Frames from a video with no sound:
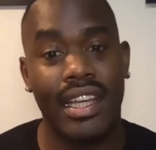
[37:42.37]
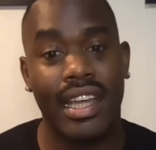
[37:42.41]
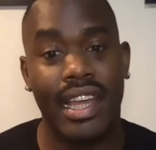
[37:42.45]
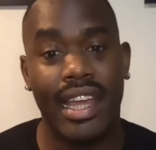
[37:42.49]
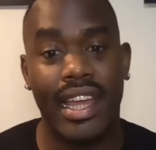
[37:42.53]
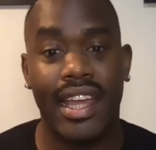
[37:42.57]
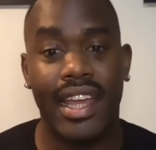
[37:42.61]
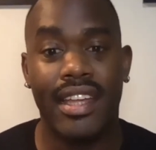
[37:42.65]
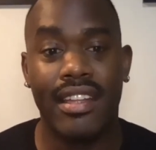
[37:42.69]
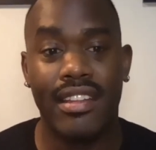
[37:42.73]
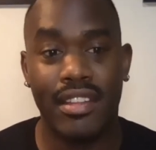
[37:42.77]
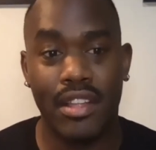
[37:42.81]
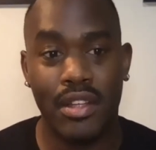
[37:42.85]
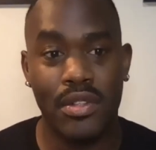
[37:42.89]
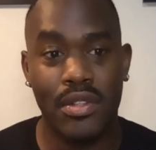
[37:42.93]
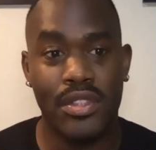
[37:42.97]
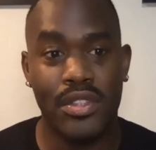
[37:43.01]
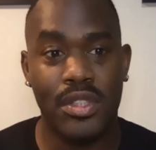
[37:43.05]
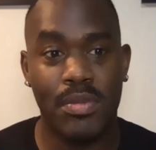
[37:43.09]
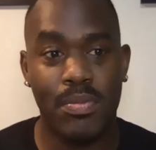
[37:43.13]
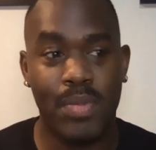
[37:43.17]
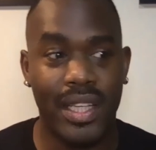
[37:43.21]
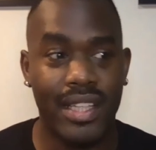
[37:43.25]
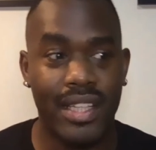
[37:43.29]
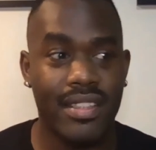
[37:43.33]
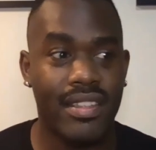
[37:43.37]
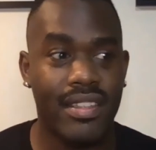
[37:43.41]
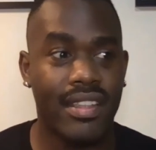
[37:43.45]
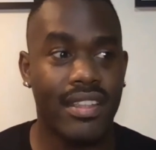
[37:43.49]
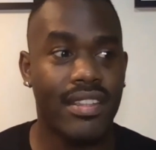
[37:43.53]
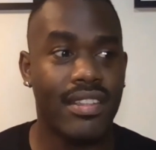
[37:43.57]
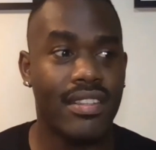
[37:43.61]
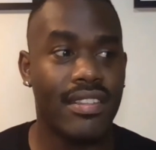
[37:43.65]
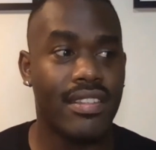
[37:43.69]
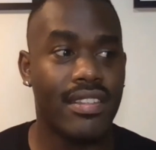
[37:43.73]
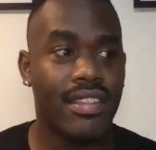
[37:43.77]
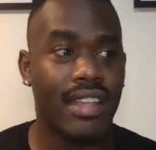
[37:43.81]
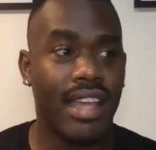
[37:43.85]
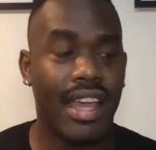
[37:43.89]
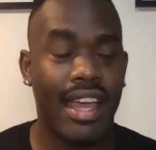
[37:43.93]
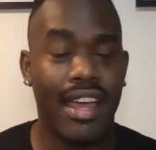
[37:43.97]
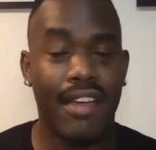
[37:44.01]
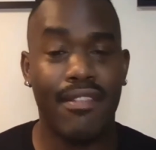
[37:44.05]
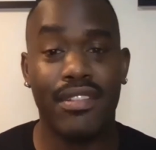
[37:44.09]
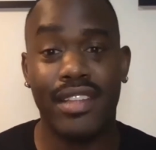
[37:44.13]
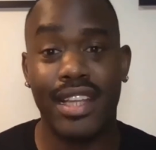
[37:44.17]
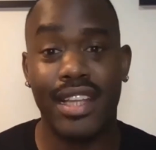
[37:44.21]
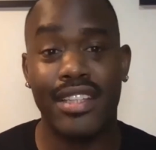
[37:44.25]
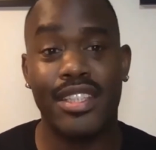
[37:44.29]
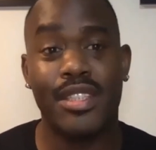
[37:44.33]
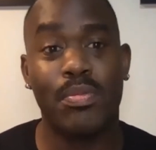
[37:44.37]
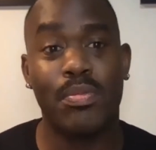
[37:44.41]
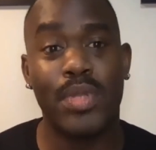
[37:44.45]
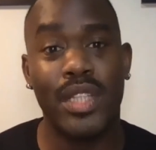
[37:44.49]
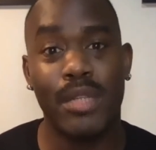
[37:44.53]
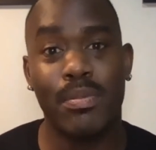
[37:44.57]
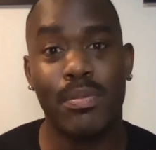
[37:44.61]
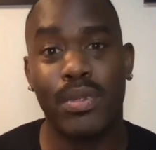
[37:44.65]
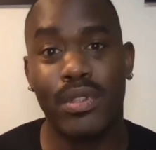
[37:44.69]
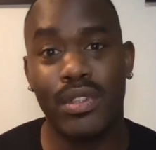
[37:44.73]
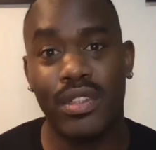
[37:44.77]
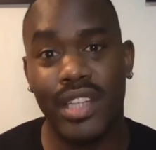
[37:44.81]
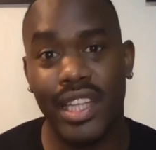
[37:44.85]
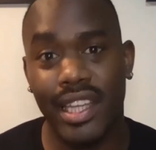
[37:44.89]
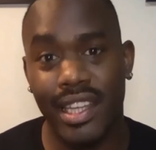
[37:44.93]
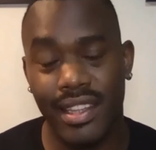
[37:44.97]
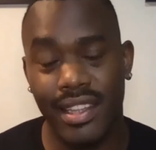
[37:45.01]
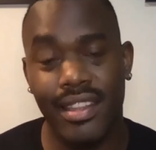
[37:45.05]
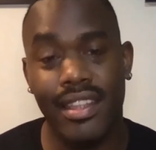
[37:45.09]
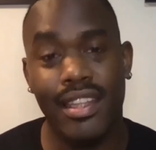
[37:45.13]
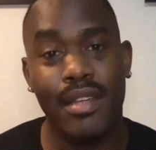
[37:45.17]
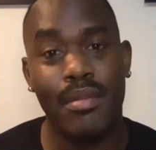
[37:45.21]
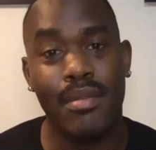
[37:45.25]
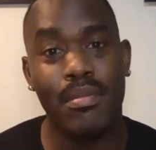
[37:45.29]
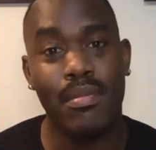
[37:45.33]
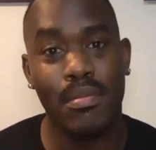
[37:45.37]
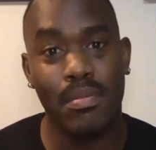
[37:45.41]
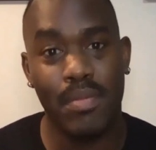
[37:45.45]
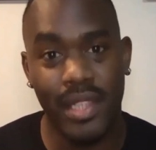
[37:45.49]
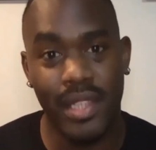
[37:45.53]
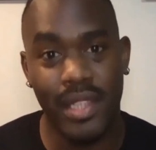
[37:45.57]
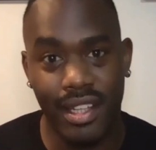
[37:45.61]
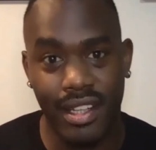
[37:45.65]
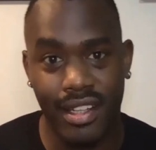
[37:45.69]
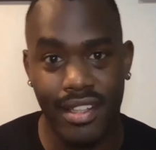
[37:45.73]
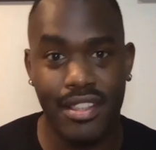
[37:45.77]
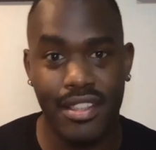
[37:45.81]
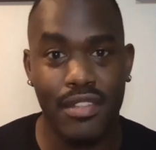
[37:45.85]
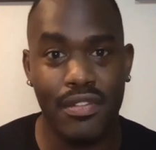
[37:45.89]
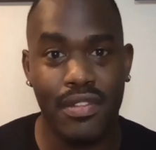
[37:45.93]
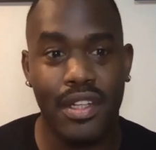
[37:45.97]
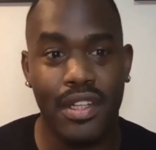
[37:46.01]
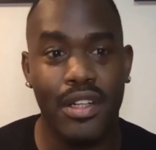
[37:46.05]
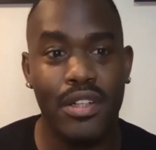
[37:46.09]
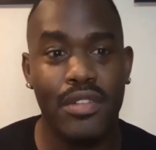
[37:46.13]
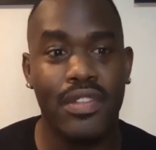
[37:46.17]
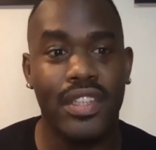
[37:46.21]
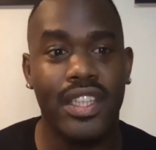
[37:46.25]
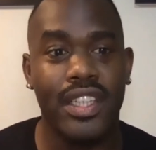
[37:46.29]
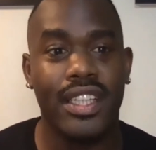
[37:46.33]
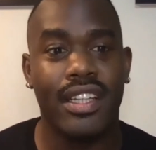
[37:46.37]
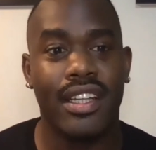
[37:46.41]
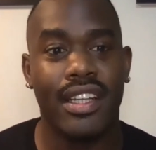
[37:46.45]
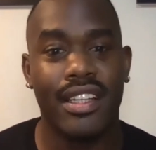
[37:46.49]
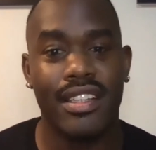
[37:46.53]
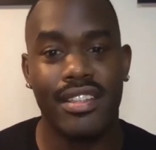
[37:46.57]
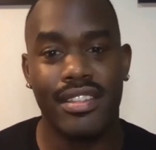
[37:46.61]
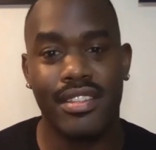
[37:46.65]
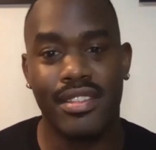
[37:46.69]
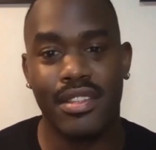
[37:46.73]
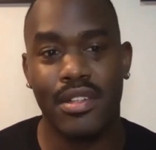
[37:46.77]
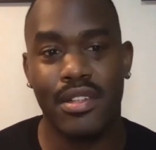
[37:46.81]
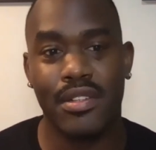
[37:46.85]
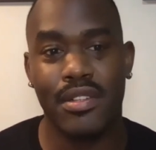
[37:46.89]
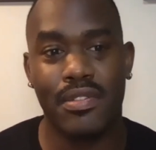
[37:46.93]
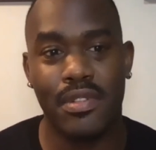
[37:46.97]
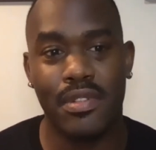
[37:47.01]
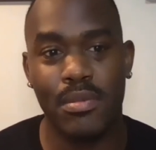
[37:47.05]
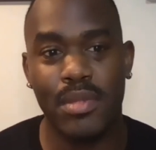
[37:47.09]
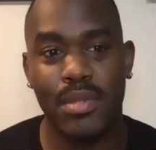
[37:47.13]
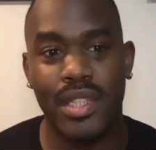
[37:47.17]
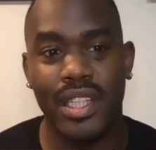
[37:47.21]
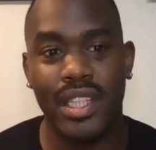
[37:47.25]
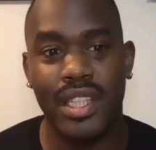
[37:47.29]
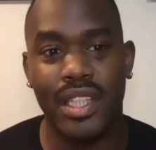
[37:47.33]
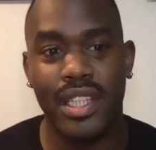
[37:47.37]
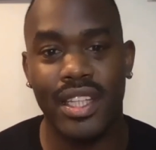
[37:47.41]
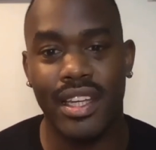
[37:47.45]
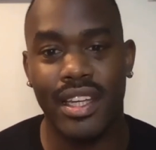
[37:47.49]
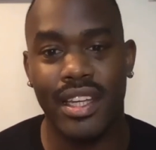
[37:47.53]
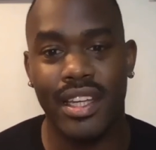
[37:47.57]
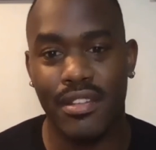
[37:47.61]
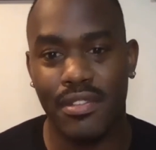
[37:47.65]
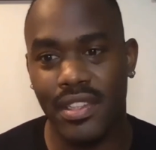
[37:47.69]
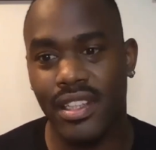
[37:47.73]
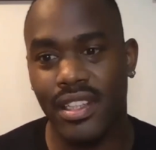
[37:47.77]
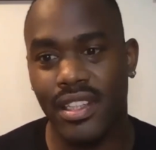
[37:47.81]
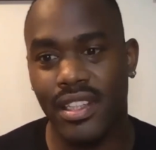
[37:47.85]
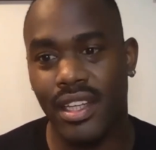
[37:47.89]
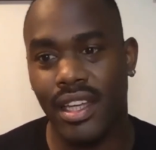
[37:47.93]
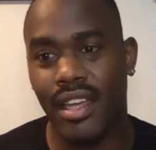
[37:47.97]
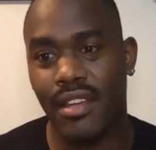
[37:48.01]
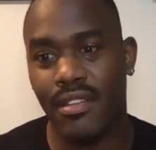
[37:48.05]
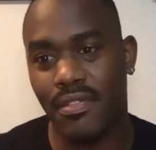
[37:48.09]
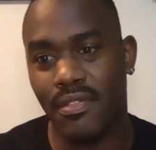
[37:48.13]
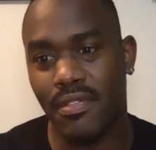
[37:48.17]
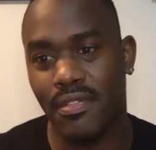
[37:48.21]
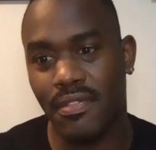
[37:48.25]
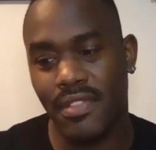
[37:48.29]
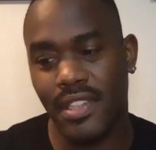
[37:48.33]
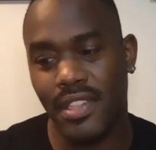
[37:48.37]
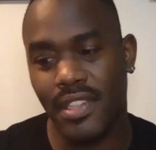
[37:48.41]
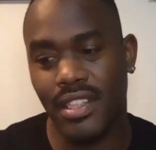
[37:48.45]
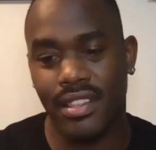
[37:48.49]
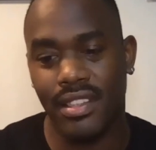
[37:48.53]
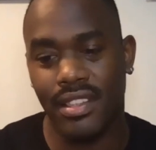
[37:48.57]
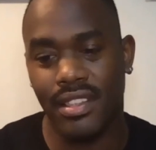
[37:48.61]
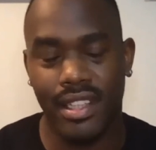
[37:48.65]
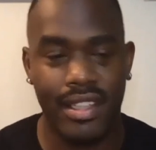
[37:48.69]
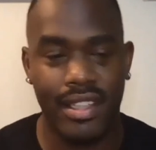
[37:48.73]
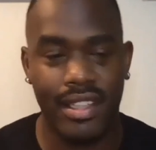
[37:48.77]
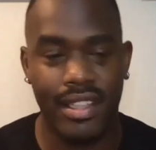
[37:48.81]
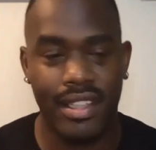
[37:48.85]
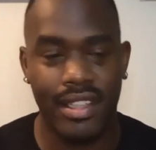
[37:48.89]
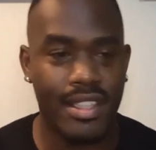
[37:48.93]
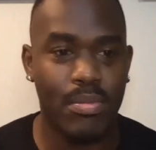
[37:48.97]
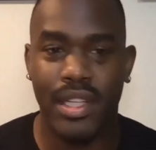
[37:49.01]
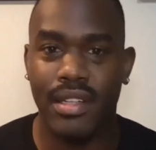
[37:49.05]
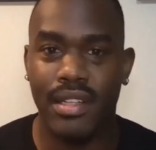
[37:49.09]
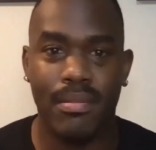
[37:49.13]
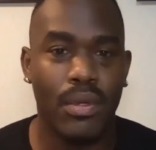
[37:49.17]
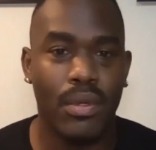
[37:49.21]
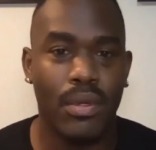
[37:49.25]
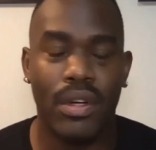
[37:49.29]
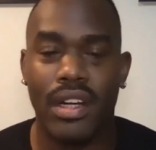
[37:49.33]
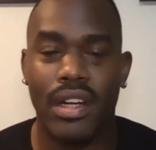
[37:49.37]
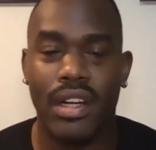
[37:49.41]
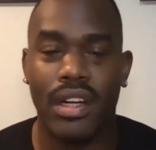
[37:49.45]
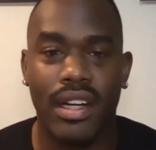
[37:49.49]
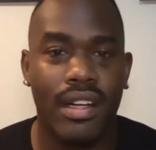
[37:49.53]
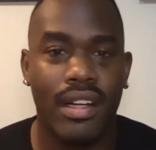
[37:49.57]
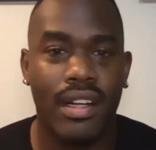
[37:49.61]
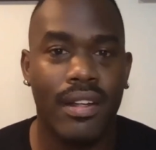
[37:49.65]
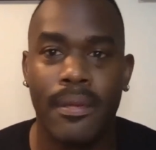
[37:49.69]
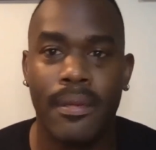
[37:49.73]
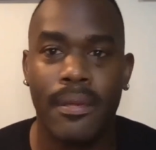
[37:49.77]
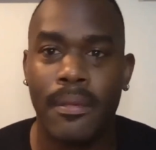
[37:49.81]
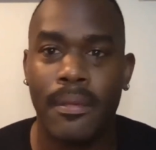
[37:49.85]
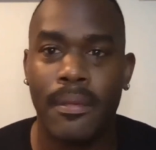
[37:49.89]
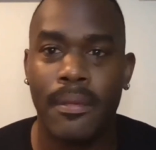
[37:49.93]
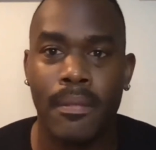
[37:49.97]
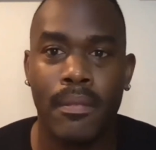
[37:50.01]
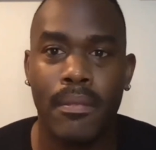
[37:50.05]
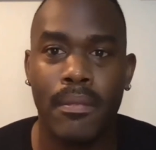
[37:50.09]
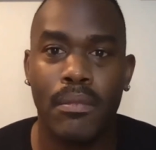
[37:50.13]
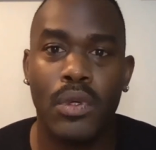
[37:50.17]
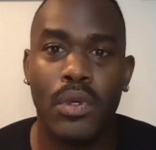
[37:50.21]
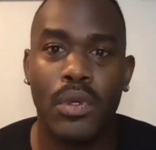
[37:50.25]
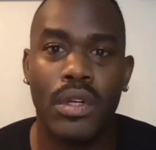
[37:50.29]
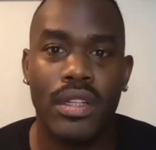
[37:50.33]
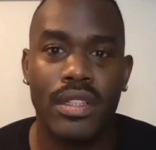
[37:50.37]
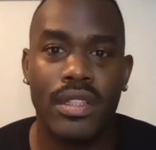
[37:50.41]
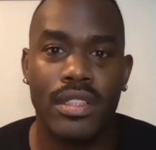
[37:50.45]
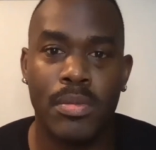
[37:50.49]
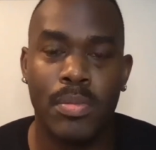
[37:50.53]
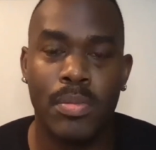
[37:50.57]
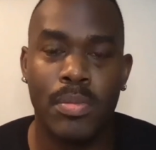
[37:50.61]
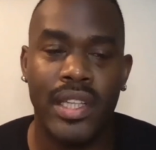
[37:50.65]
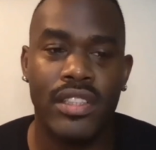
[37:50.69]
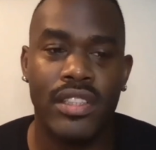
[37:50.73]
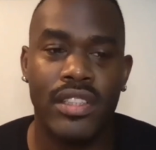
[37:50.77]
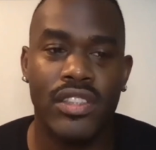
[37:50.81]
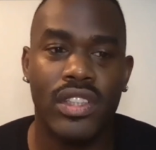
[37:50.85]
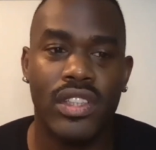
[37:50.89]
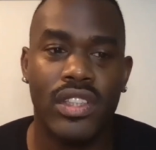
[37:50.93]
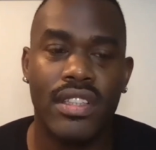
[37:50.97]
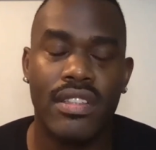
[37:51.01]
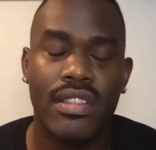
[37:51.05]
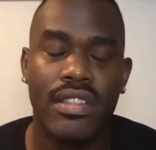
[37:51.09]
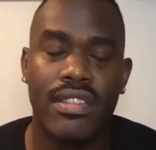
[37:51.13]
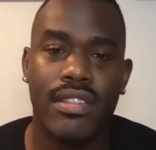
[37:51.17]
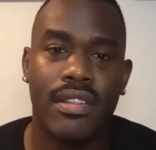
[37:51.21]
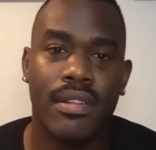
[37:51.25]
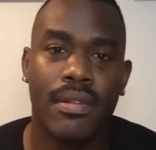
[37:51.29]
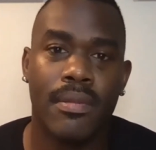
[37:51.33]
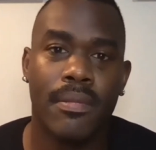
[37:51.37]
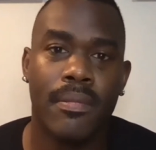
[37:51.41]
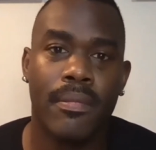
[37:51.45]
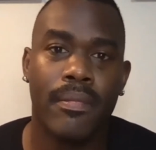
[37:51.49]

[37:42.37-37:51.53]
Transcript: And those spaces have less people in them because of COVID. And so for me, I feel like I feel that it's been more, more spacious.